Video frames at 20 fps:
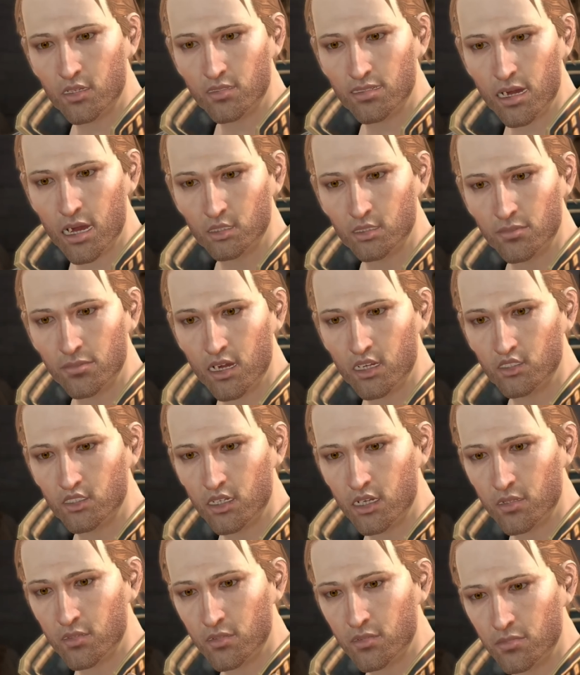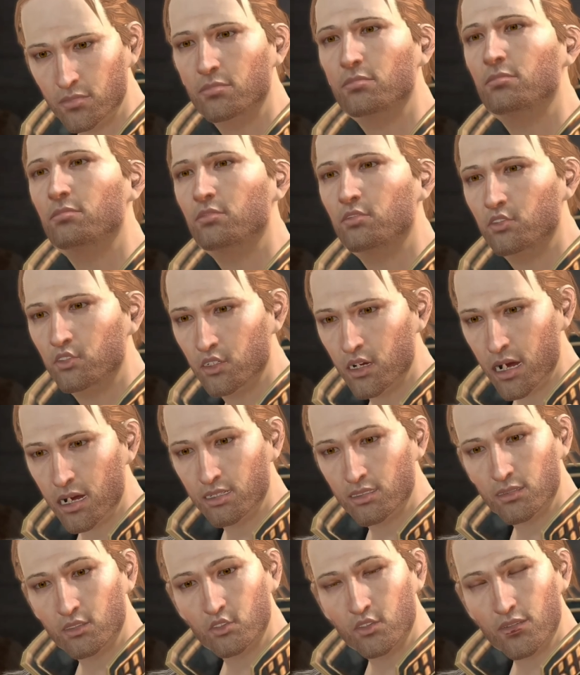and salvation. Why
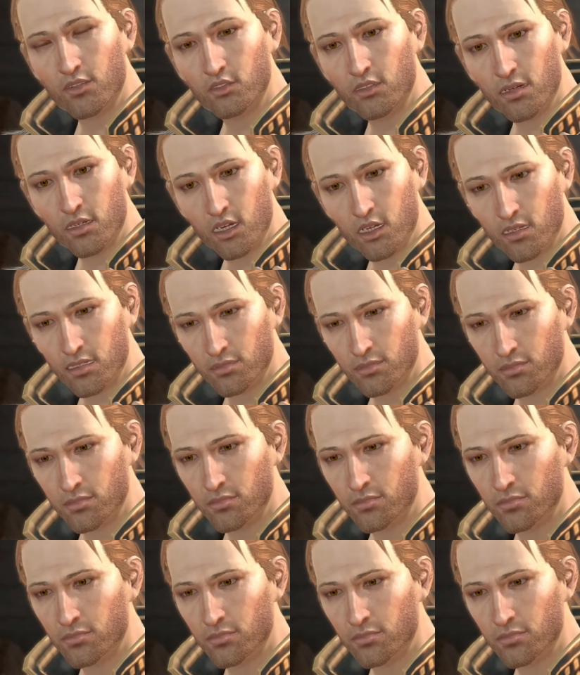do you threaten it?